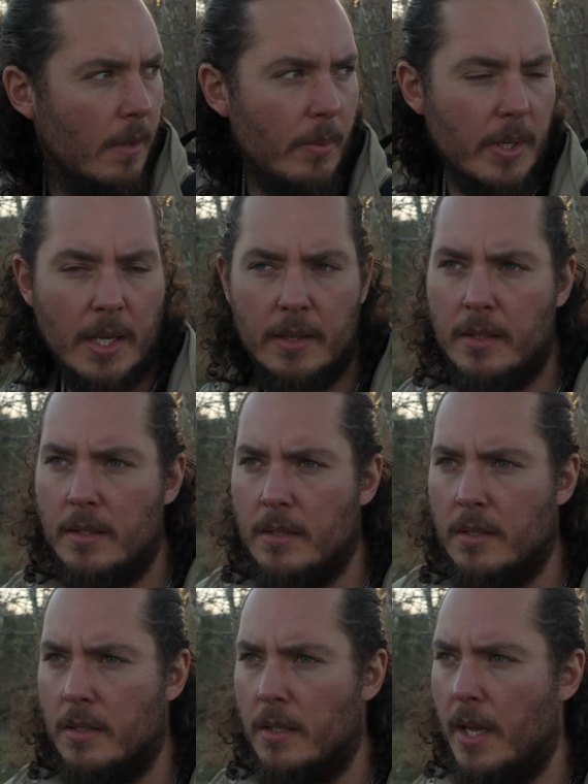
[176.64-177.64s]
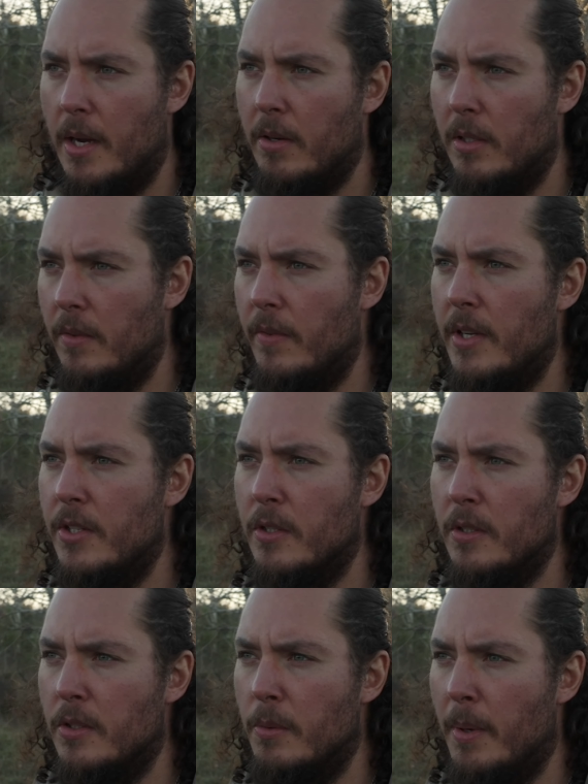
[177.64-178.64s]
We got this higher
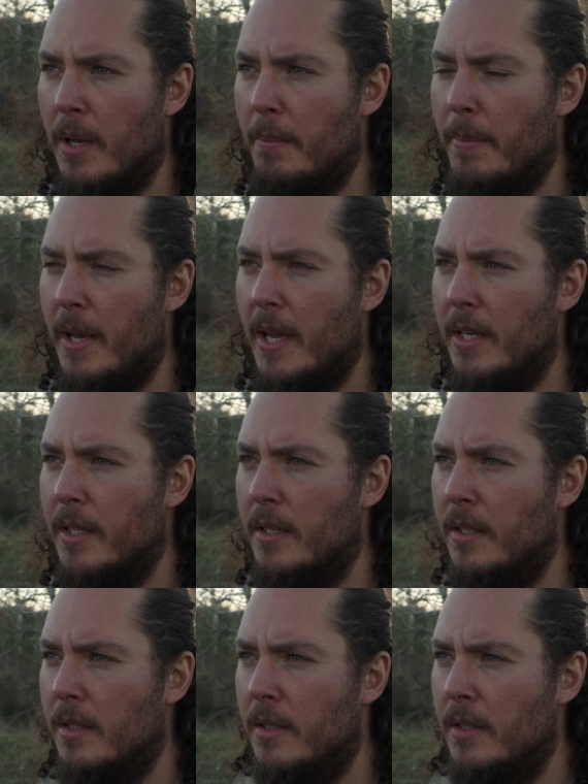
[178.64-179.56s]
elevation to my back,